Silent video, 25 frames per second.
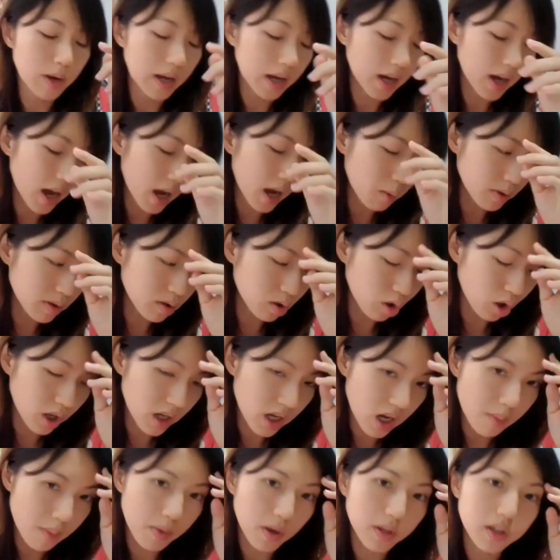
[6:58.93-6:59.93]
Kai was
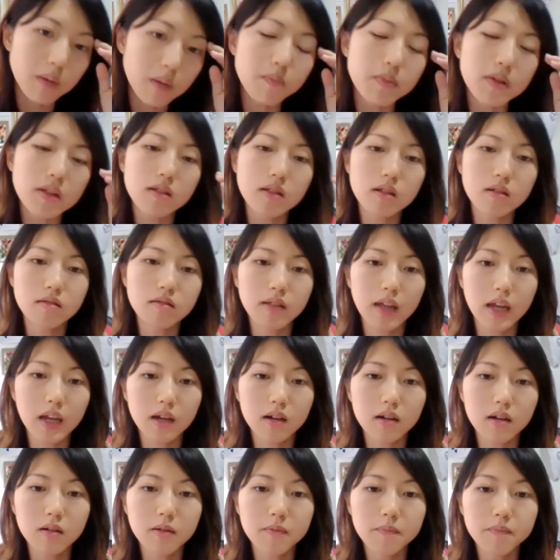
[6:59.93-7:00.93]
talking about the business
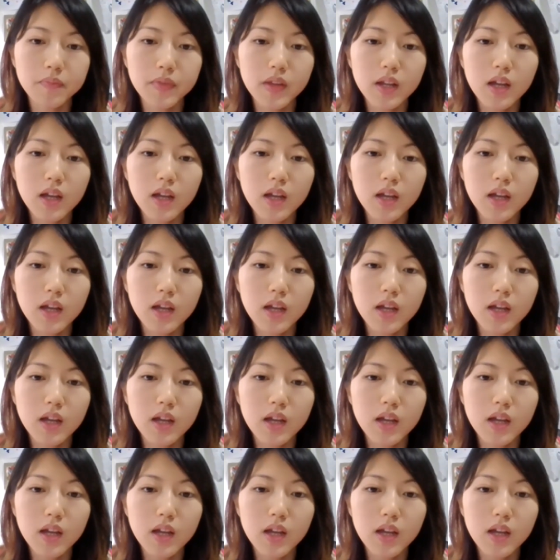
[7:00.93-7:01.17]
cycle.